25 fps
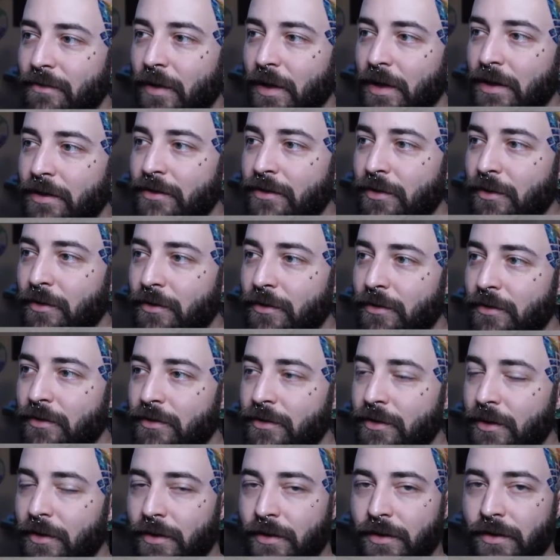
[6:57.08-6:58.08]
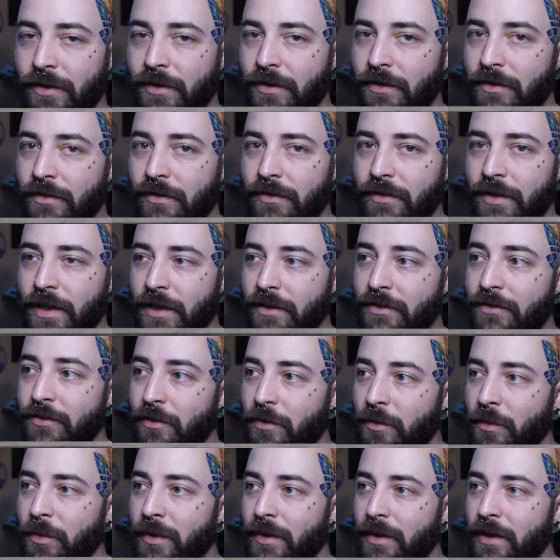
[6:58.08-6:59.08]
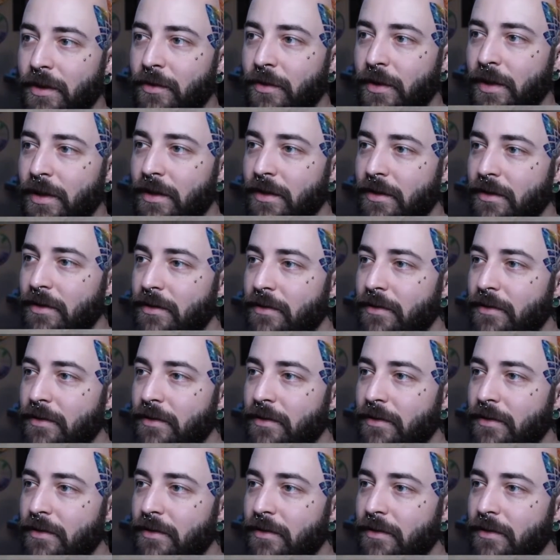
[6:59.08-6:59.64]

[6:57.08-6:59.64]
right shoulder started to get sore pretty quick.